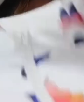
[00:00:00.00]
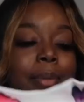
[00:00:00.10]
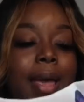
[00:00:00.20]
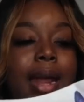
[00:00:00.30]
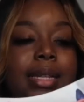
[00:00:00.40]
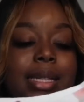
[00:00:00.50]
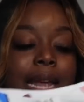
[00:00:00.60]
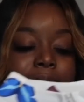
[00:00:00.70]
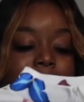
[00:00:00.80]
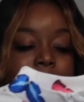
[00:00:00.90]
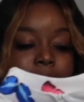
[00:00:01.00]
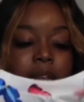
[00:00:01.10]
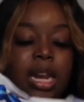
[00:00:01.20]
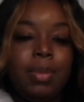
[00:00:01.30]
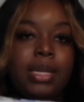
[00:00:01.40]
I'm kind of scared that this is
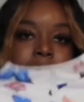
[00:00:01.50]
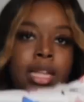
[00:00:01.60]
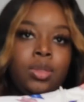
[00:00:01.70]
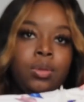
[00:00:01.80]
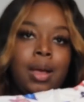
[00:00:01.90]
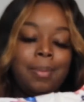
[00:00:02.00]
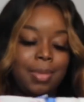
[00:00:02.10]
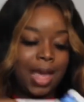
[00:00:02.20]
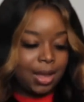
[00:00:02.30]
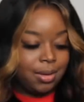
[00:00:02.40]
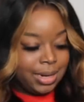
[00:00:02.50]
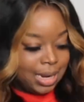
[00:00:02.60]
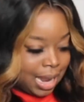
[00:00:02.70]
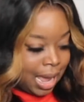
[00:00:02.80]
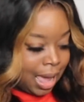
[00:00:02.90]
going to be see-through, I'm not going to
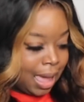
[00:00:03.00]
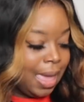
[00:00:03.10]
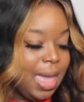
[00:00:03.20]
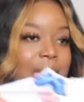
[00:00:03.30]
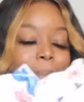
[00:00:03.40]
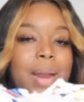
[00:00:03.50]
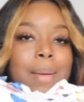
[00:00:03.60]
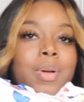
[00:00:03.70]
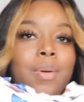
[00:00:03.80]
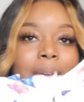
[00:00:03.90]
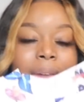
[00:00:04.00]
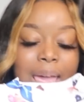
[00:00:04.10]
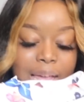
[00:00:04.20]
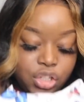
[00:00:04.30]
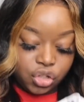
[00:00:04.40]
lie, but I'm gonna go
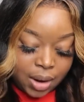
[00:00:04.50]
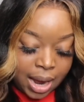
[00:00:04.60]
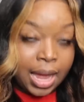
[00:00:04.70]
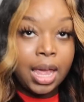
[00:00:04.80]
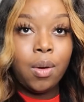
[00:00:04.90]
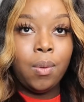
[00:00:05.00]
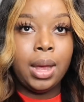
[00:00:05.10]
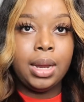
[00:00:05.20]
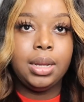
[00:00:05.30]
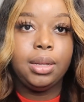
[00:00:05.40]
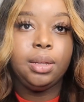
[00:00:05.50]
ahead and try it on.